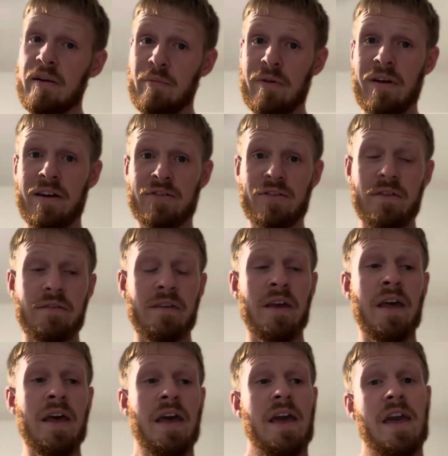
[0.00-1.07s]
Productions.
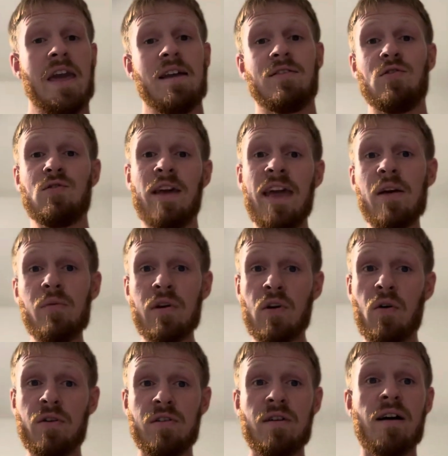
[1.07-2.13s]
And today we're
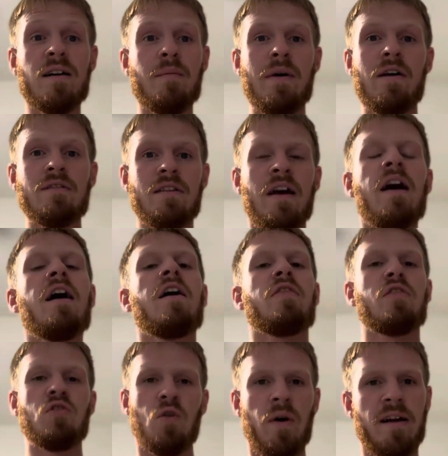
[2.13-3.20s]
going to talk about
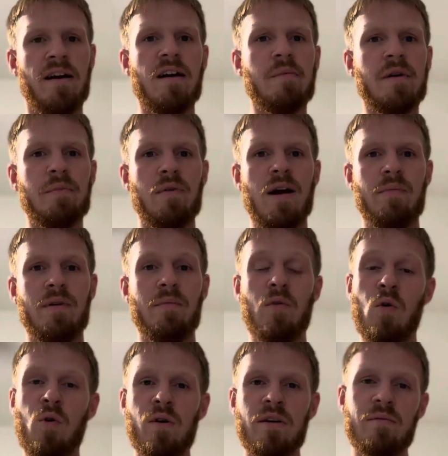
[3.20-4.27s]
the droid army problem,
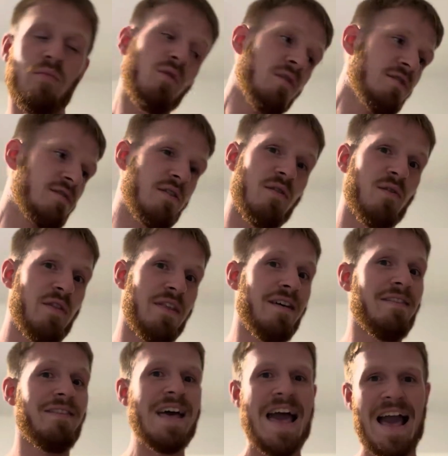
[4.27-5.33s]
or more so, the
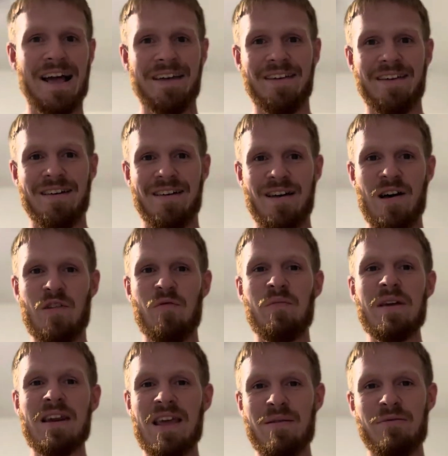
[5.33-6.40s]
lack of
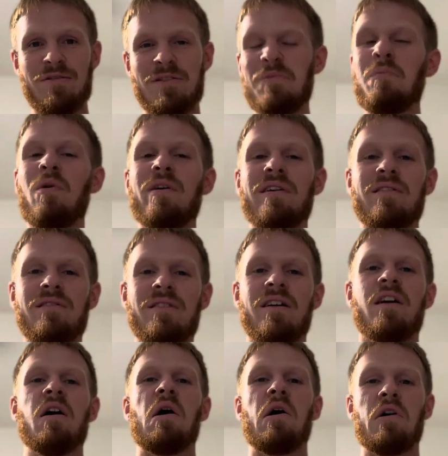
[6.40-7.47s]
being able to build
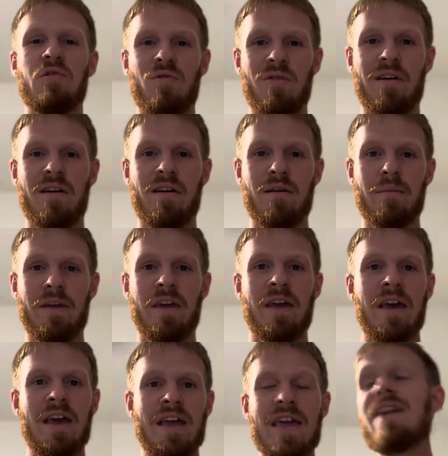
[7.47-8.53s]
a droid army.
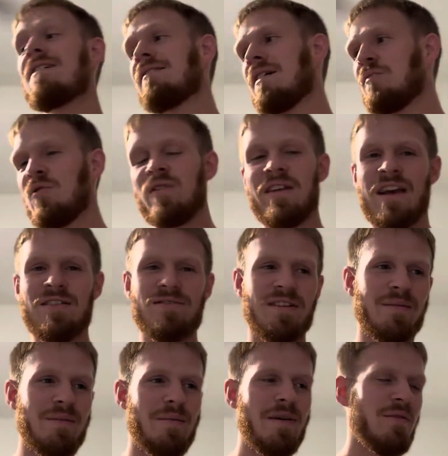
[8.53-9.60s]
Yes, I'm doing it actually
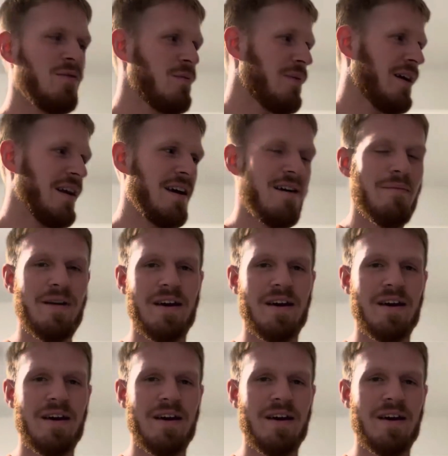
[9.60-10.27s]
in my bedroom right now.